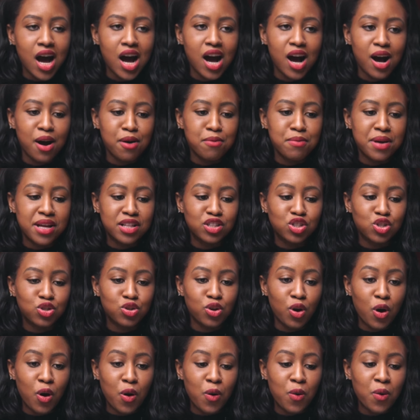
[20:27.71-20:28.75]
And
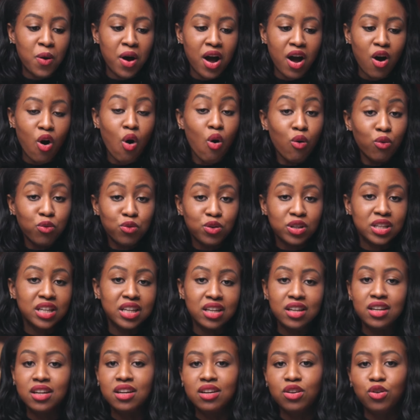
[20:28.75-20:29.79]
so
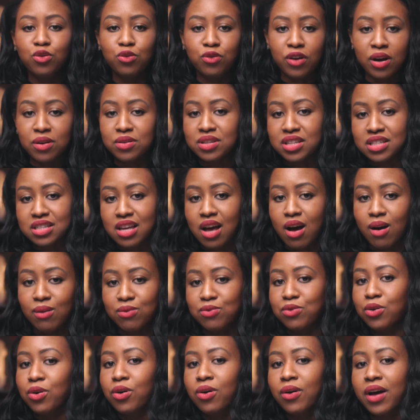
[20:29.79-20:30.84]
hopefully you found this
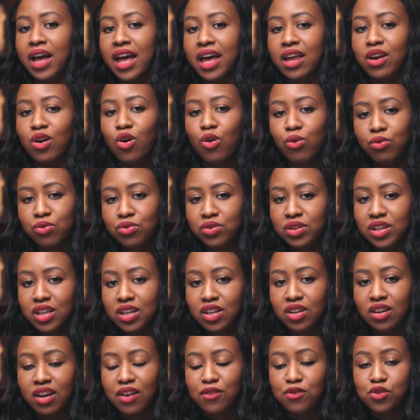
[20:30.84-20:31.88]
helpful, and
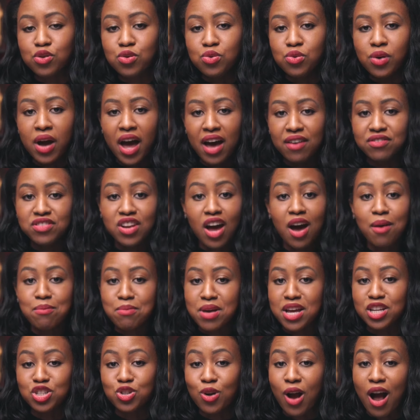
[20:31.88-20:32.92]
hopefully if you have not
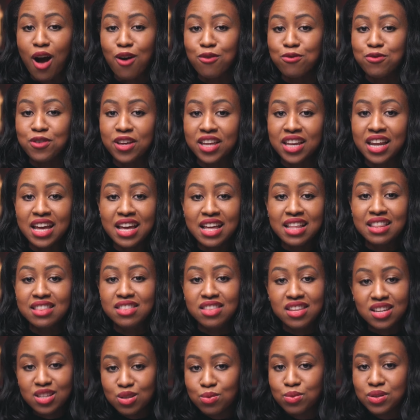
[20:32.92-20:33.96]
made your outfit,
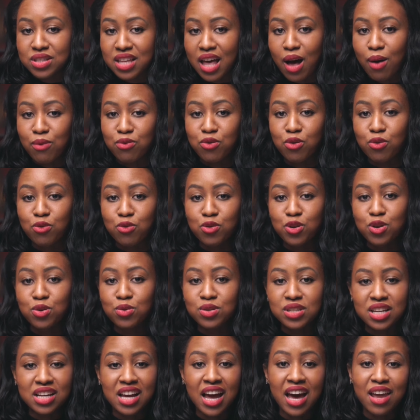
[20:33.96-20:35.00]
this was helpful for
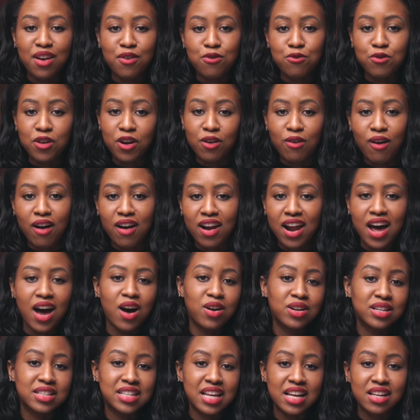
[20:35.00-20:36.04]
you to kind of figure out
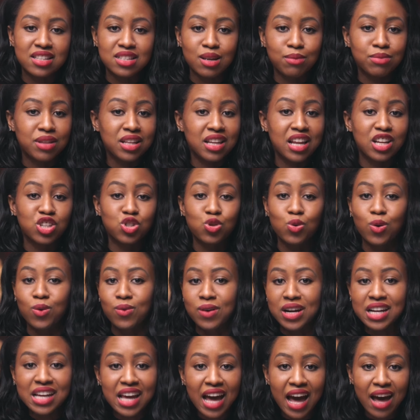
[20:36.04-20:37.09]
how to take something that you
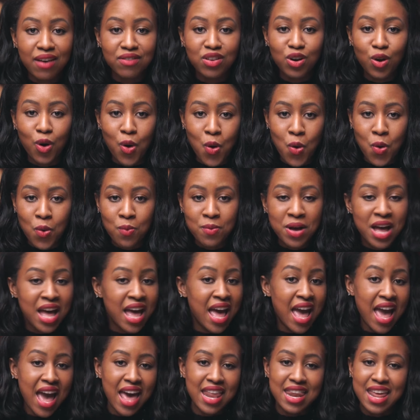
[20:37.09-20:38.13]
already have at home
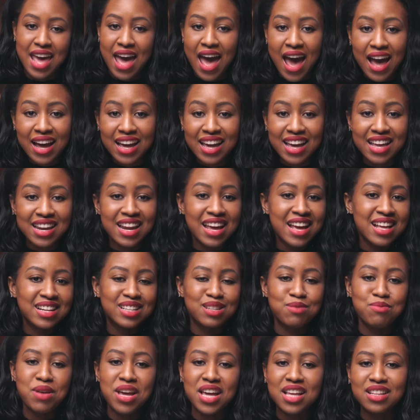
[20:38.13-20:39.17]
and hack it
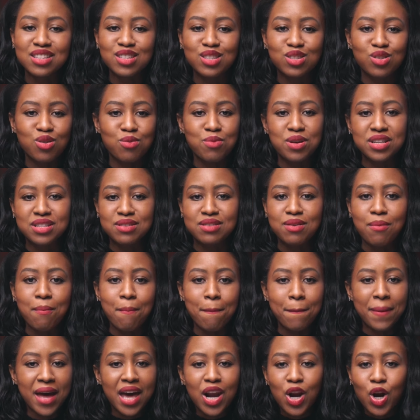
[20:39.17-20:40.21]
to make it so much
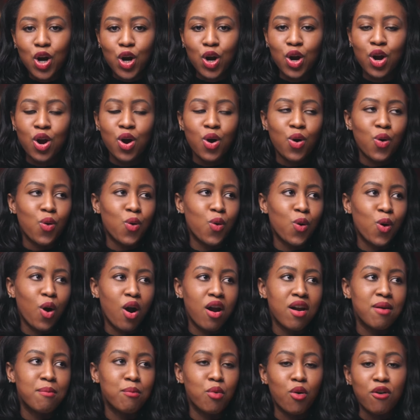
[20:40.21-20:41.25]
better
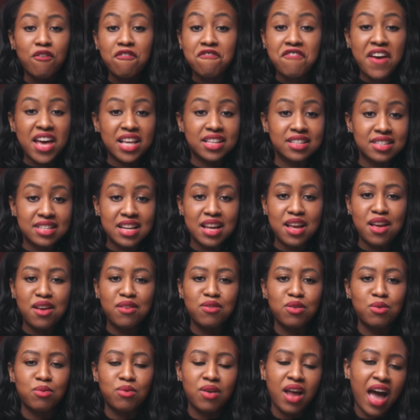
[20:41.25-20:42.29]
or more
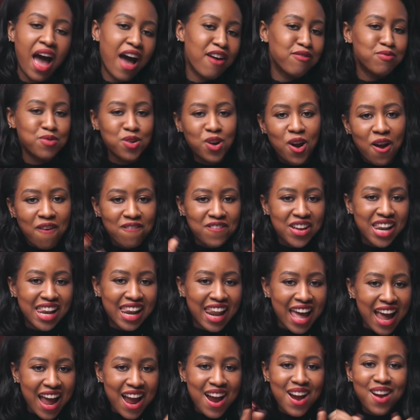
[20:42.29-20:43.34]
festive and have more
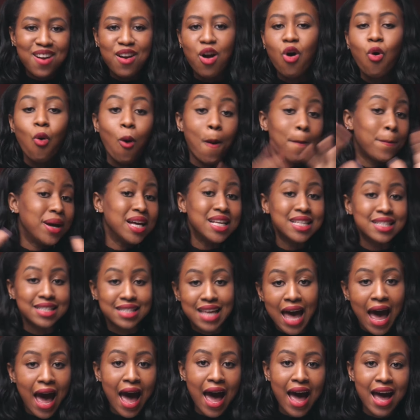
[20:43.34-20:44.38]
flair or
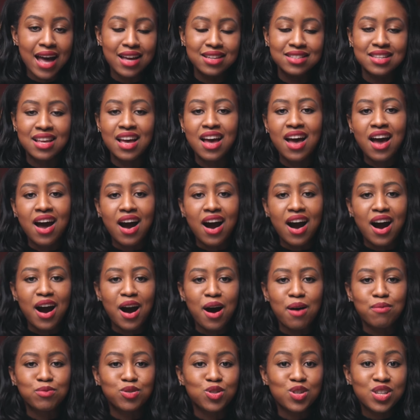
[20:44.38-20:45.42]
pizzazz.
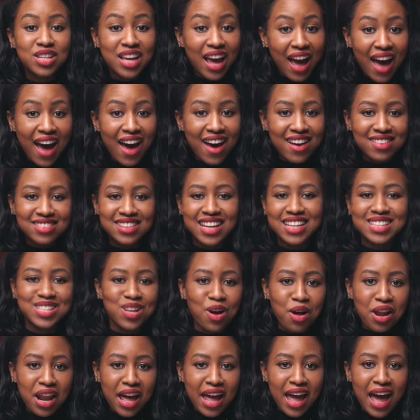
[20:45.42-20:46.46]
So yeah, that's
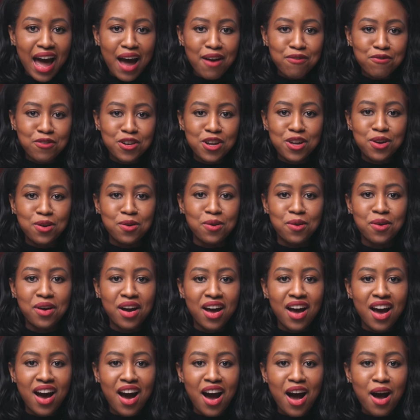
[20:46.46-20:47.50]
all I have for you.
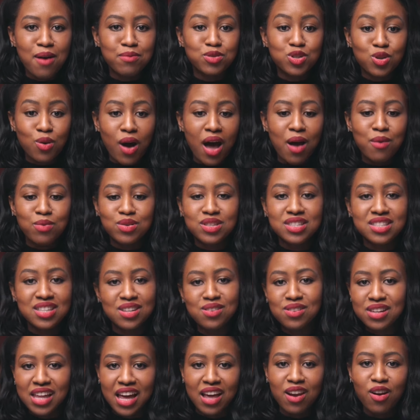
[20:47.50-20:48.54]
So I will
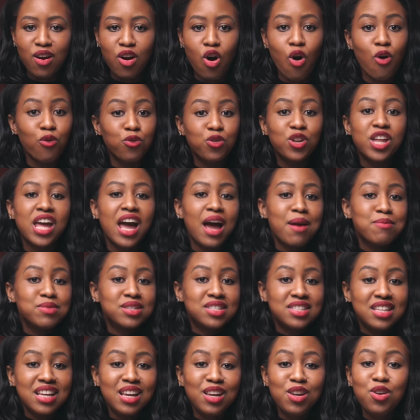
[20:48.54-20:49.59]
see you later. Hopefully I'm
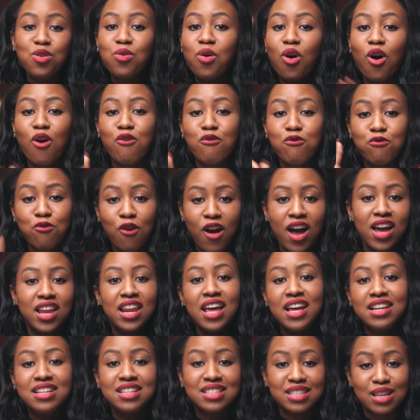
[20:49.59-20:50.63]
seeing you on
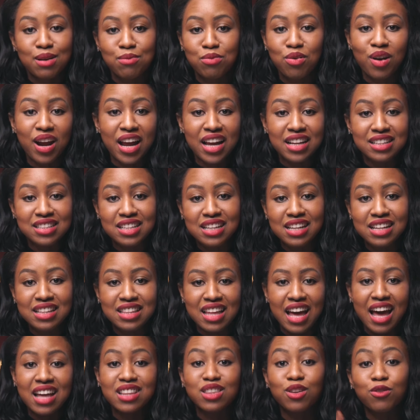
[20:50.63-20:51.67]
Friday, December
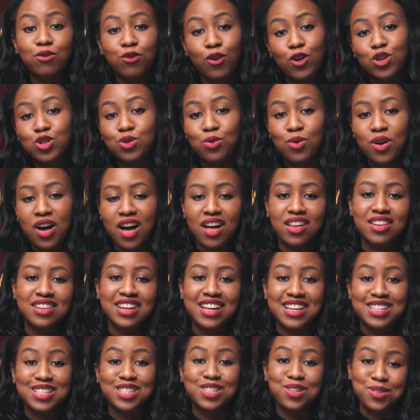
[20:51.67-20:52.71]
18th at the Virtual
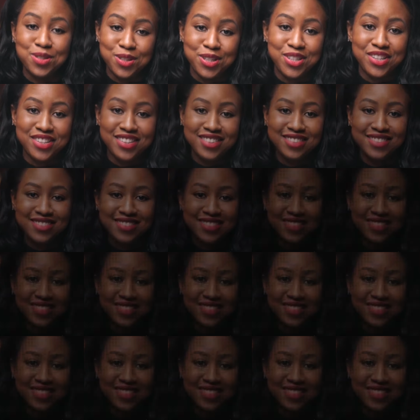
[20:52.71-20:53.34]
Holiday Social.